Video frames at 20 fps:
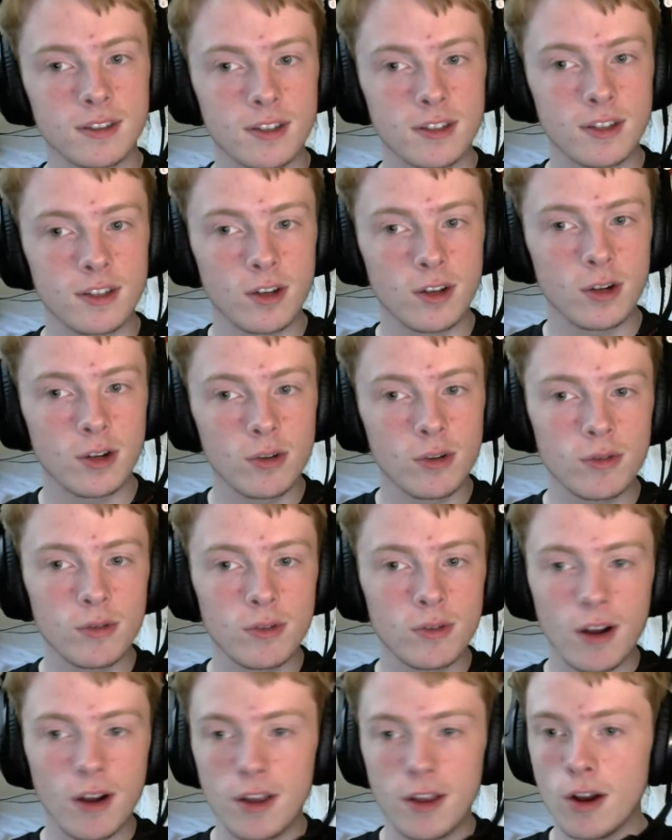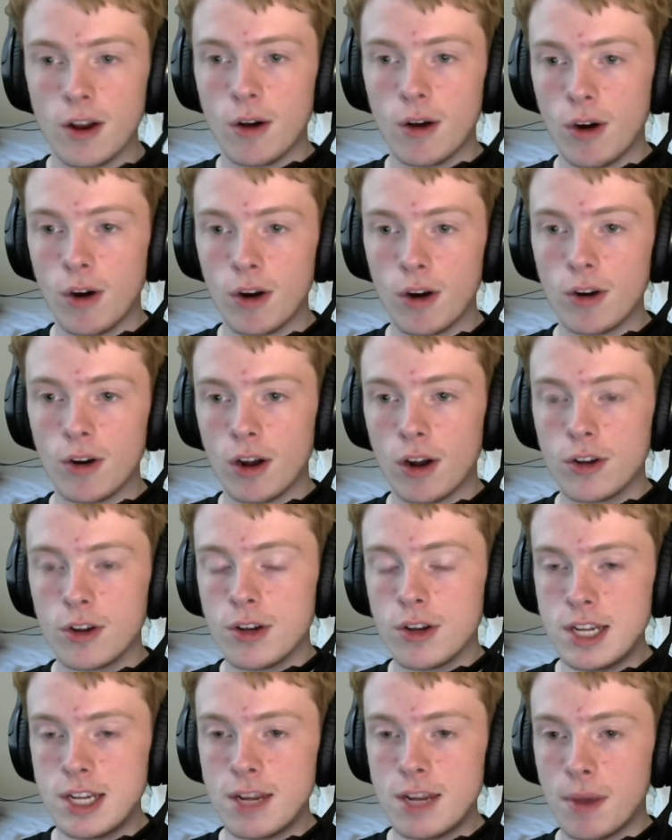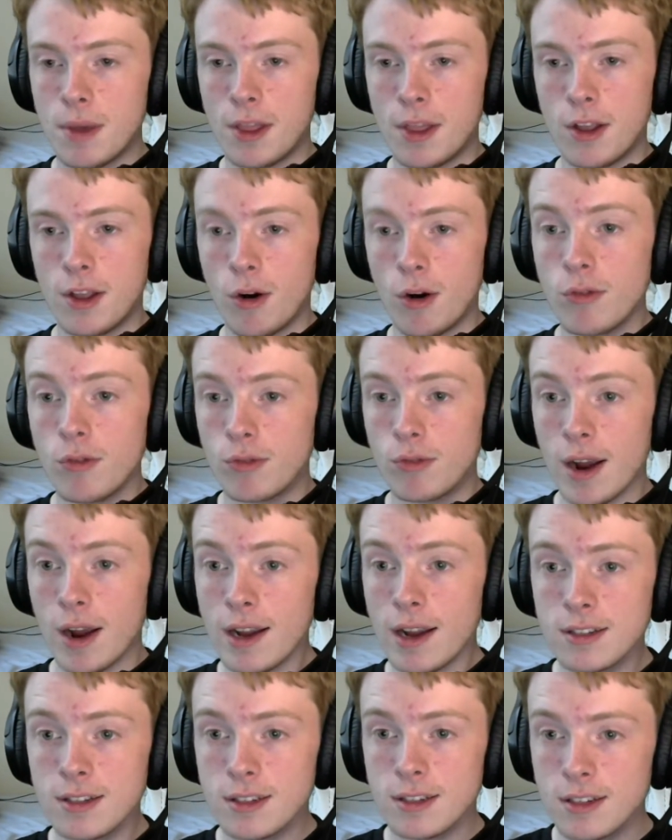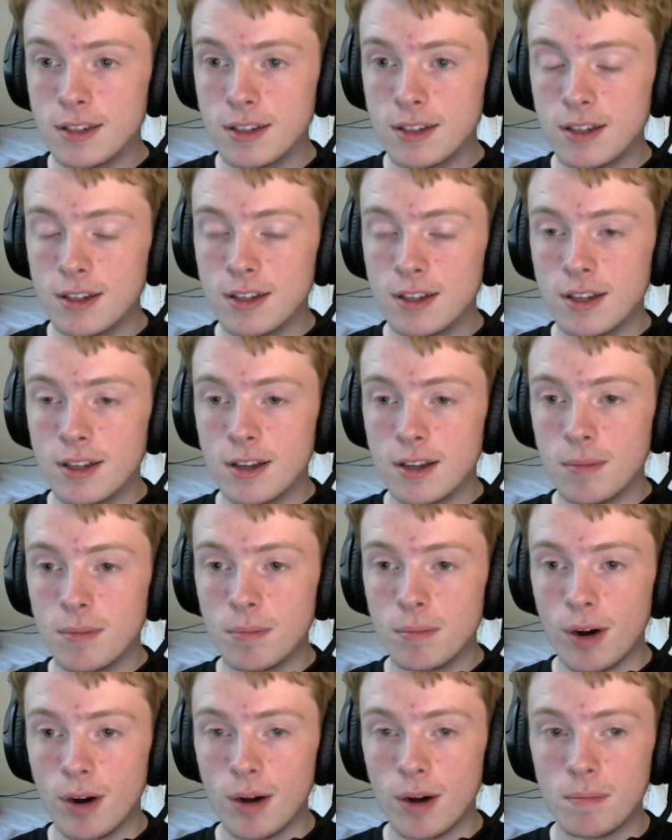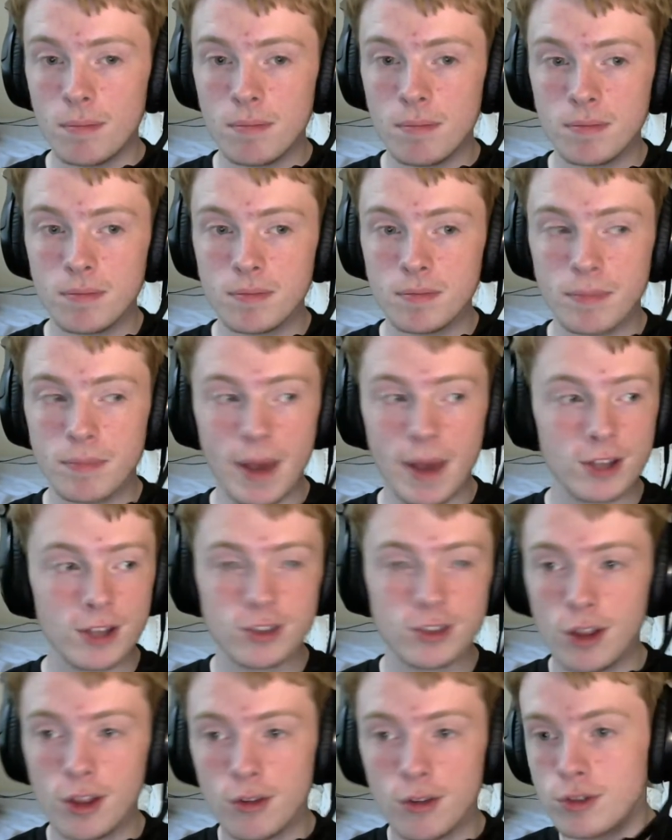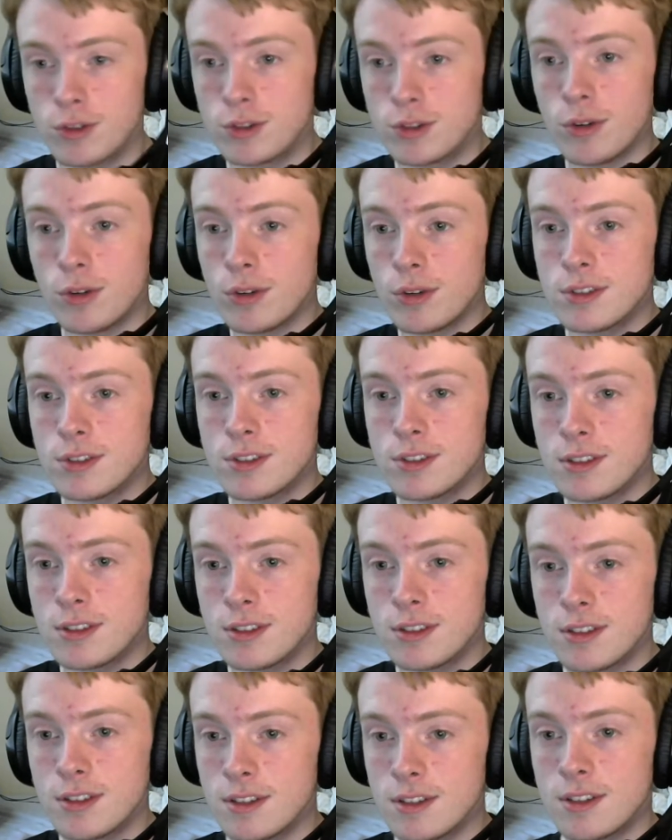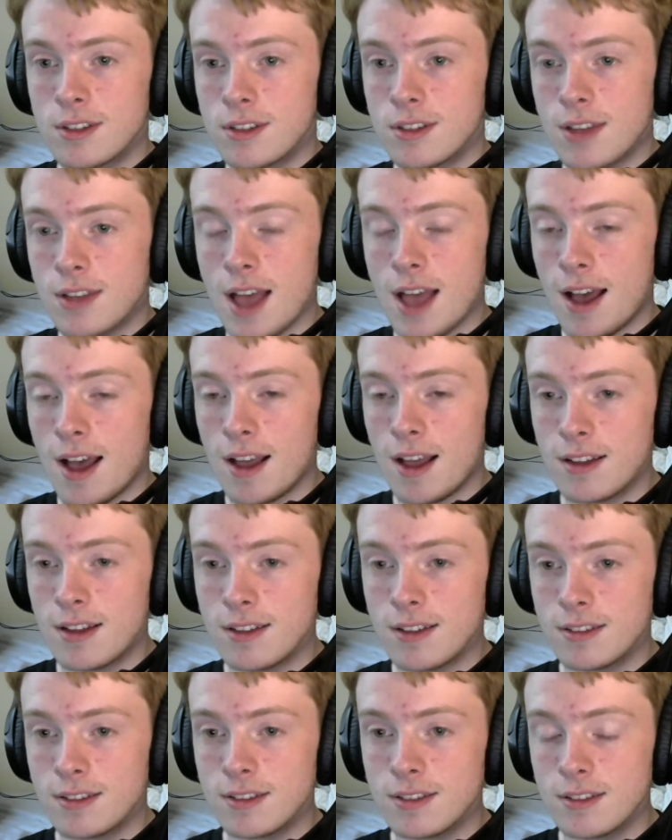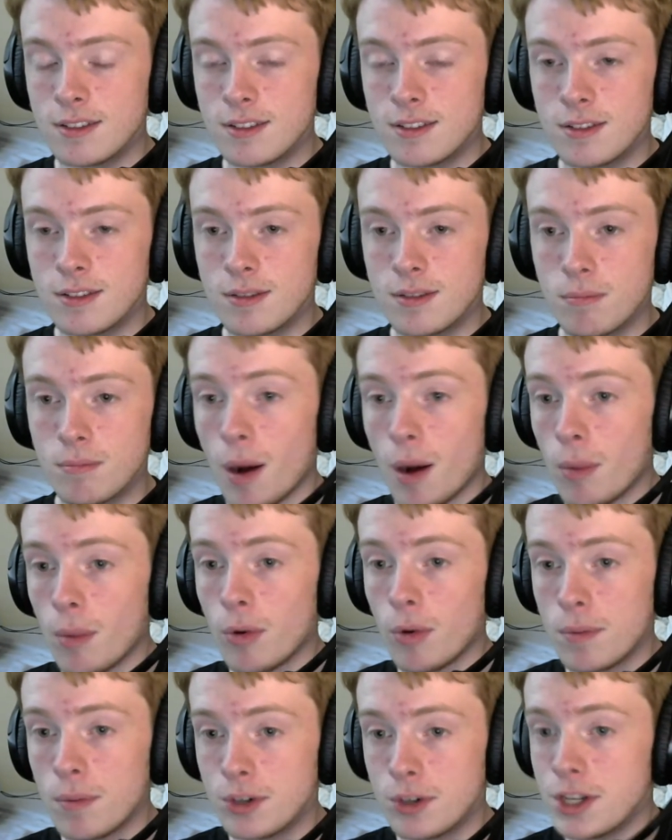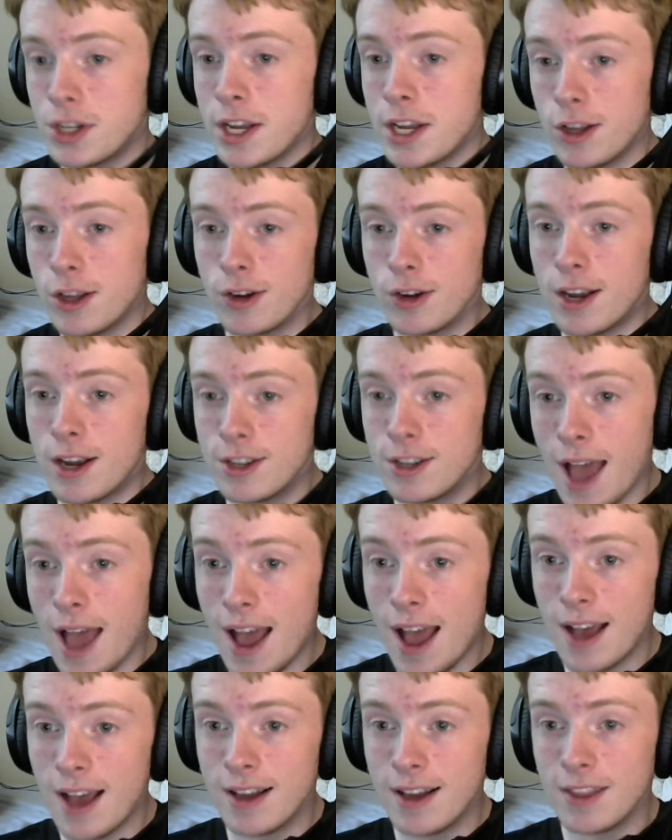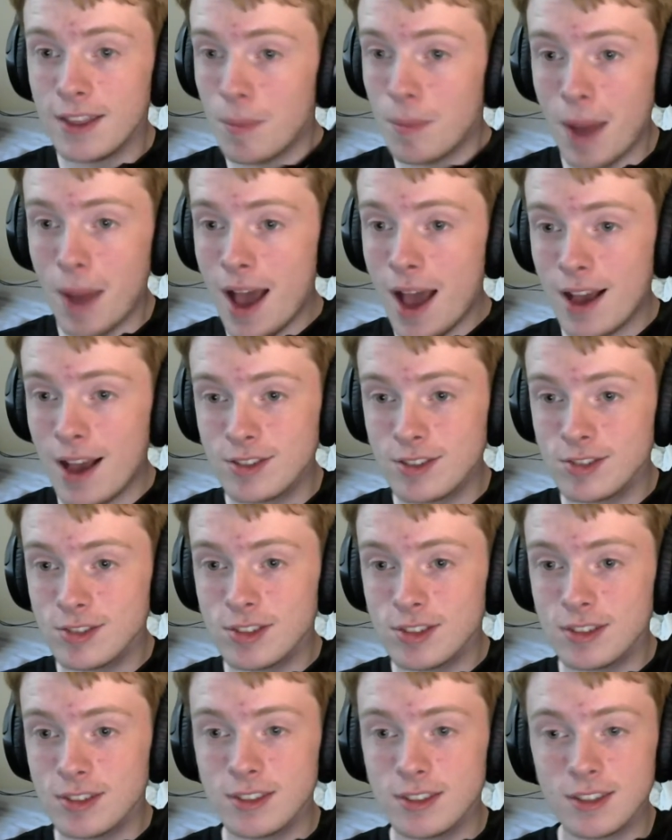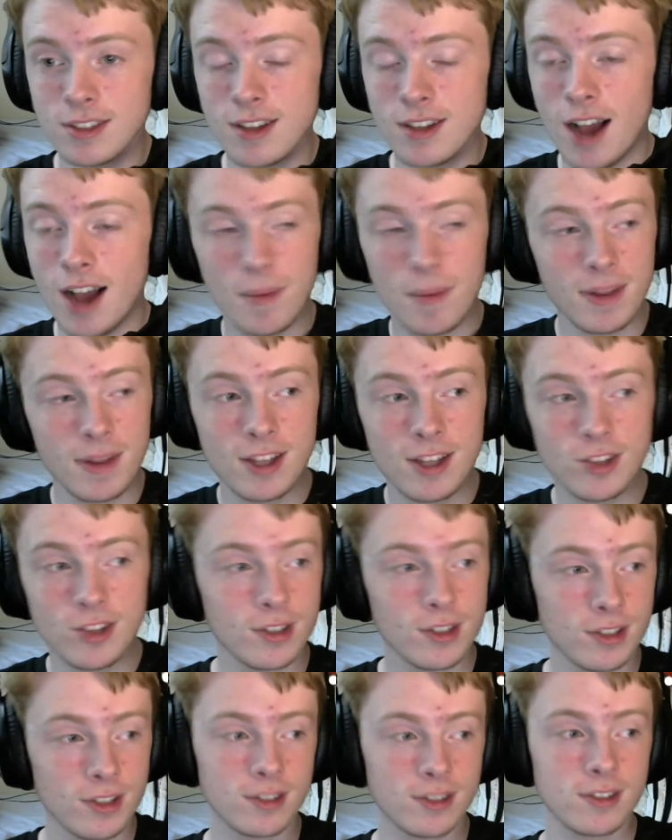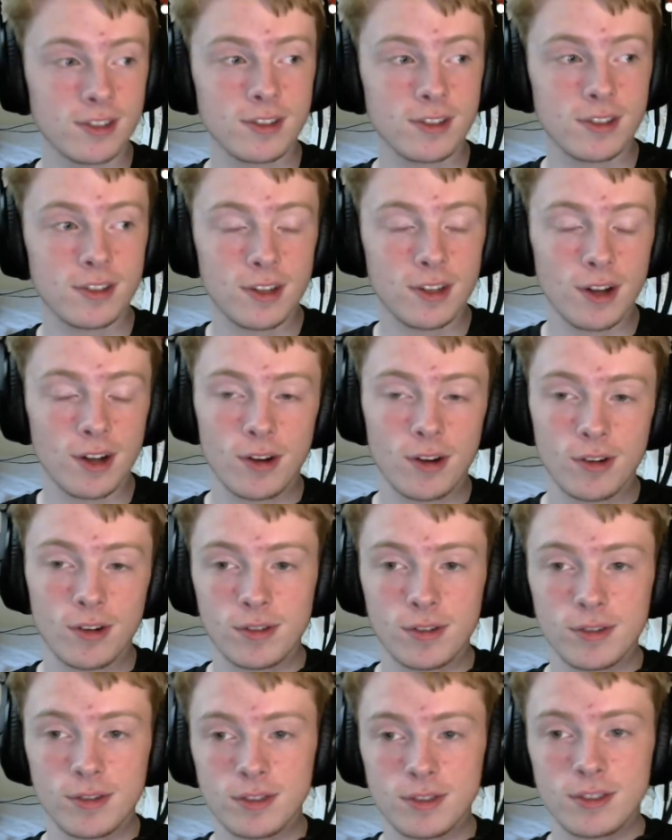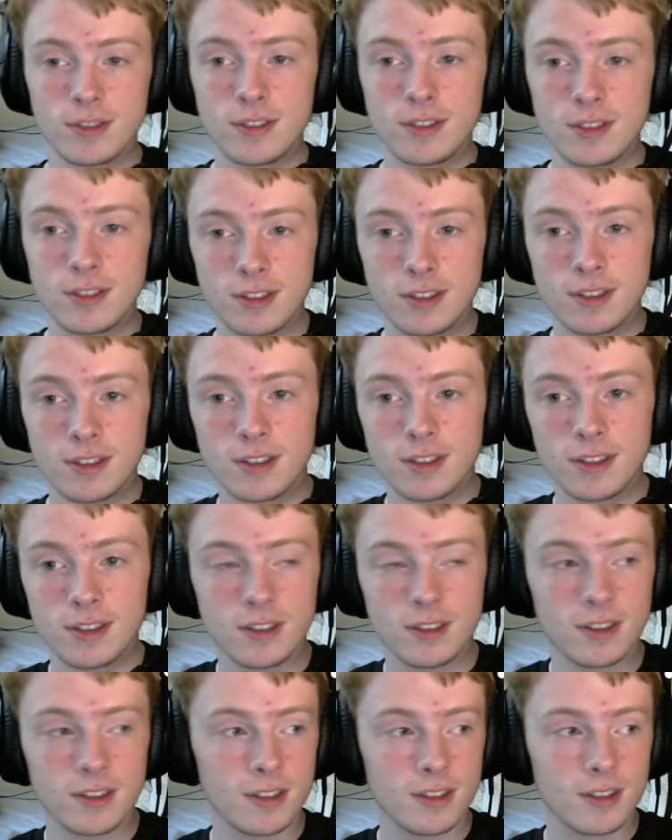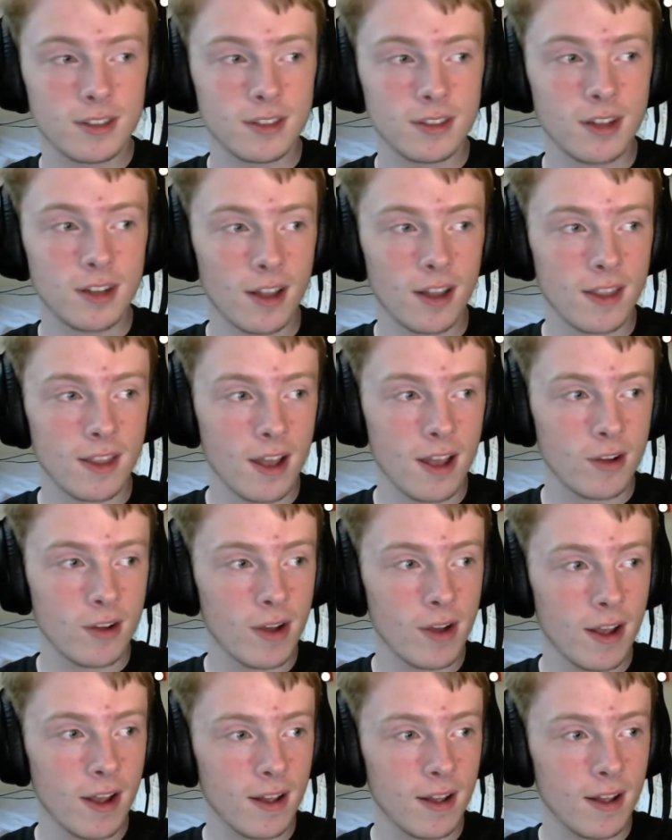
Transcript: who, you know, are a good team in their own right, but based on the results that Bubble in particular has had in the past, I mean, this is, you know, not that great.